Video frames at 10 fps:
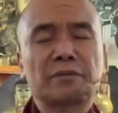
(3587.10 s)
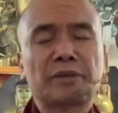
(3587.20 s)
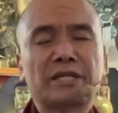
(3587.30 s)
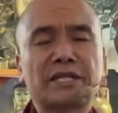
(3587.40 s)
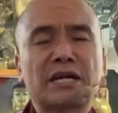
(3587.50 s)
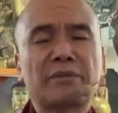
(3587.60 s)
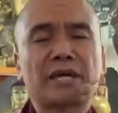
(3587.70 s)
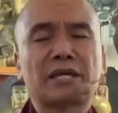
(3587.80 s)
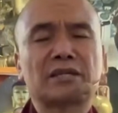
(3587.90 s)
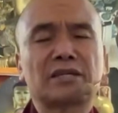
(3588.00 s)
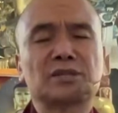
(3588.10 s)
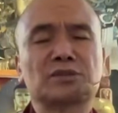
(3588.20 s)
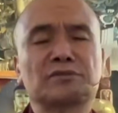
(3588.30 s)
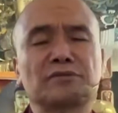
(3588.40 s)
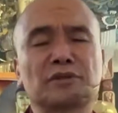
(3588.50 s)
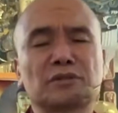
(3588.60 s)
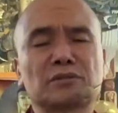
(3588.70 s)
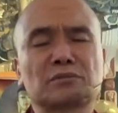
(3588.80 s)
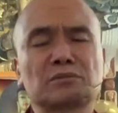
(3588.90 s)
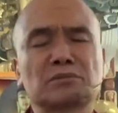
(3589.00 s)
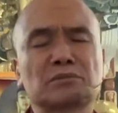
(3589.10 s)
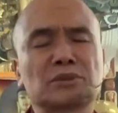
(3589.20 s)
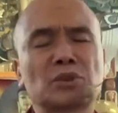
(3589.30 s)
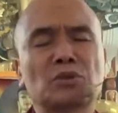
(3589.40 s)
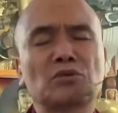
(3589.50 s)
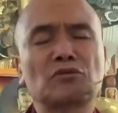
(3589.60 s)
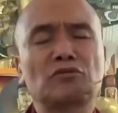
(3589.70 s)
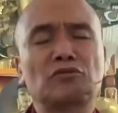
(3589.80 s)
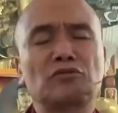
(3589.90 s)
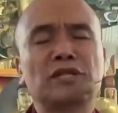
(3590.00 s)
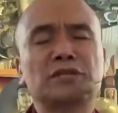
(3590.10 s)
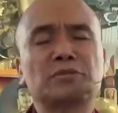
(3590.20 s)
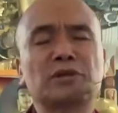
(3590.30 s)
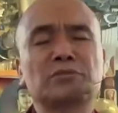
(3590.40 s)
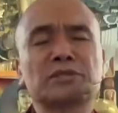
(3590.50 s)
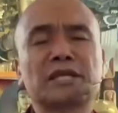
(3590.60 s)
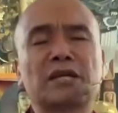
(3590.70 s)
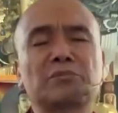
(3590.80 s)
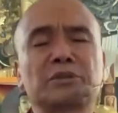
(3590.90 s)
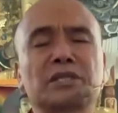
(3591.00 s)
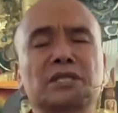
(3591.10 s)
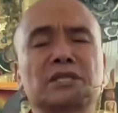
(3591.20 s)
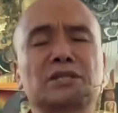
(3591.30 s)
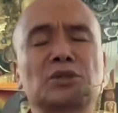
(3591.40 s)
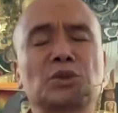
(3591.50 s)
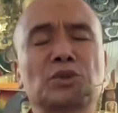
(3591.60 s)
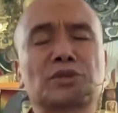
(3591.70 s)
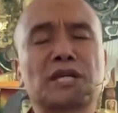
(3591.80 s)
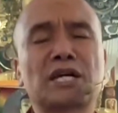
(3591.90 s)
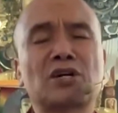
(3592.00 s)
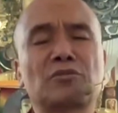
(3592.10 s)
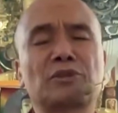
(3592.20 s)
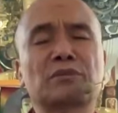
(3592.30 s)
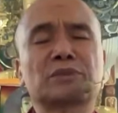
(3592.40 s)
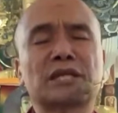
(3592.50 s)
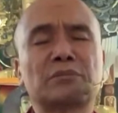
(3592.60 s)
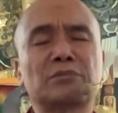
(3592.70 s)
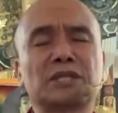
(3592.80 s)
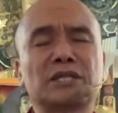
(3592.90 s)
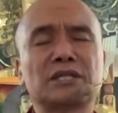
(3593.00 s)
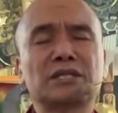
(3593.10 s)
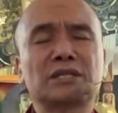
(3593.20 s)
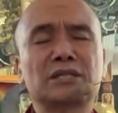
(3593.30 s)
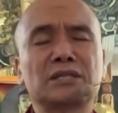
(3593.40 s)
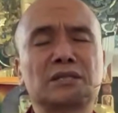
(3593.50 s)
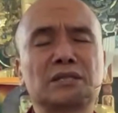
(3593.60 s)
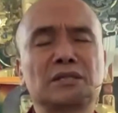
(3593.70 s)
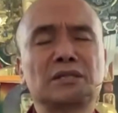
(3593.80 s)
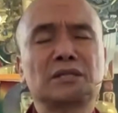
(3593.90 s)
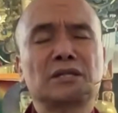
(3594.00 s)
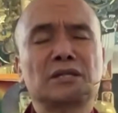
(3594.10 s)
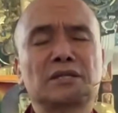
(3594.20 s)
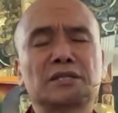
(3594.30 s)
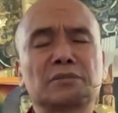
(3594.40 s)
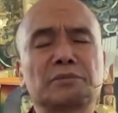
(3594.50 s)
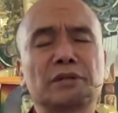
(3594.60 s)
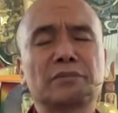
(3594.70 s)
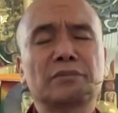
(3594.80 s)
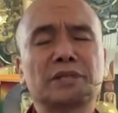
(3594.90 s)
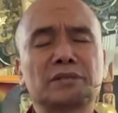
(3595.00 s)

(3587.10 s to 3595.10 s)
pandemic, and so forth. The whole village becomes empty. Whole town becomes empty. This impermanence.